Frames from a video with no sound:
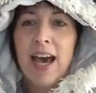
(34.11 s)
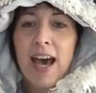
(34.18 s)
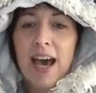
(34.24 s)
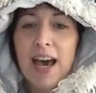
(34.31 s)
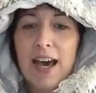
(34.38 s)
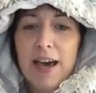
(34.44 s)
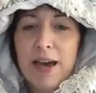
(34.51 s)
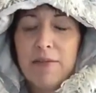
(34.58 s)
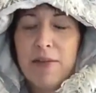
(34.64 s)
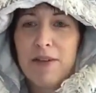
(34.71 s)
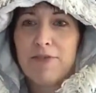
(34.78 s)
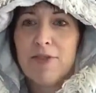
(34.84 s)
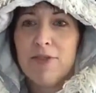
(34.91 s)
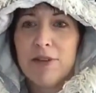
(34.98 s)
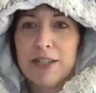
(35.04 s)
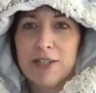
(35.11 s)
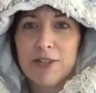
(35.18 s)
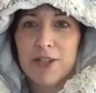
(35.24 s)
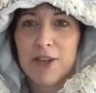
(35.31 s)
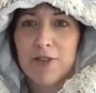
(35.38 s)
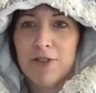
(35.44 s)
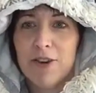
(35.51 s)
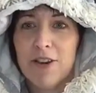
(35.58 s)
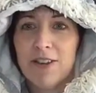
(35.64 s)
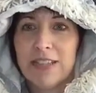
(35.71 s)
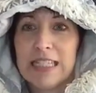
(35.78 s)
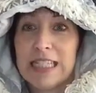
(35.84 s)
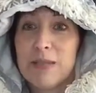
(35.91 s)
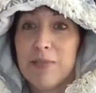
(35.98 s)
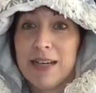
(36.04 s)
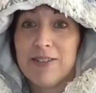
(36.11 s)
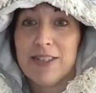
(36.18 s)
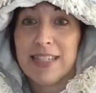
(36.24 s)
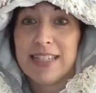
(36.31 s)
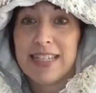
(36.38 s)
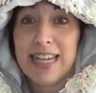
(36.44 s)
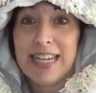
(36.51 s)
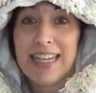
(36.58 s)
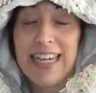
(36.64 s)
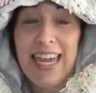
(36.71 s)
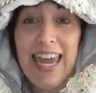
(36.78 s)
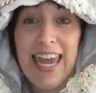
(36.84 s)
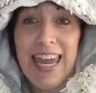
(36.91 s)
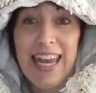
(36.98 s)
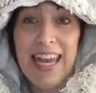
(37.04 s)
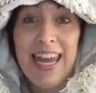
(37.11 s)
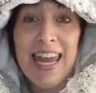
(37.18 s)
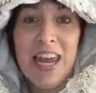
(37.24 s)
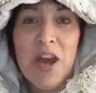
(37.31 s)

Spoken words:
a few years ago called the Spouses Dining In,